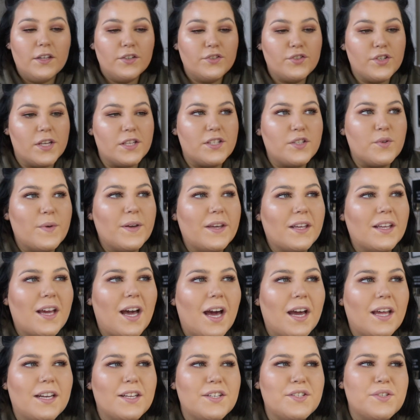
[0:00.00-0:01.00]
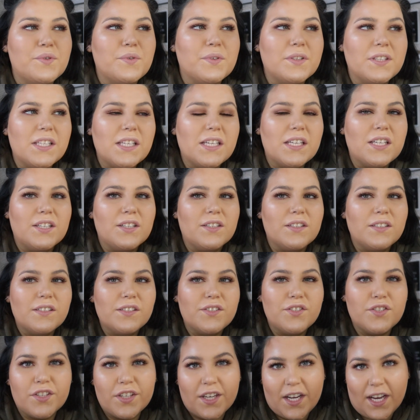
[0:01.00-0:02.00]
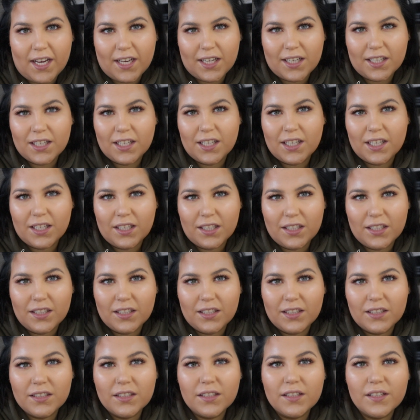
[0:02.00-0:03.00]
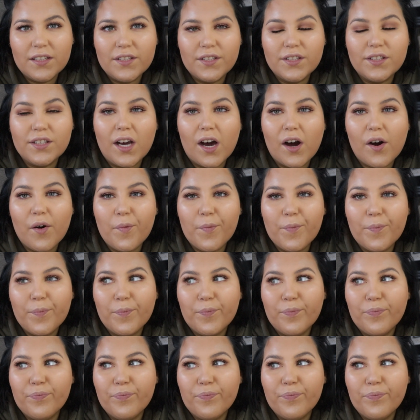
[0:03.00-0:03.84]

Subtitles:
just so we can kind of do a little check-in. So,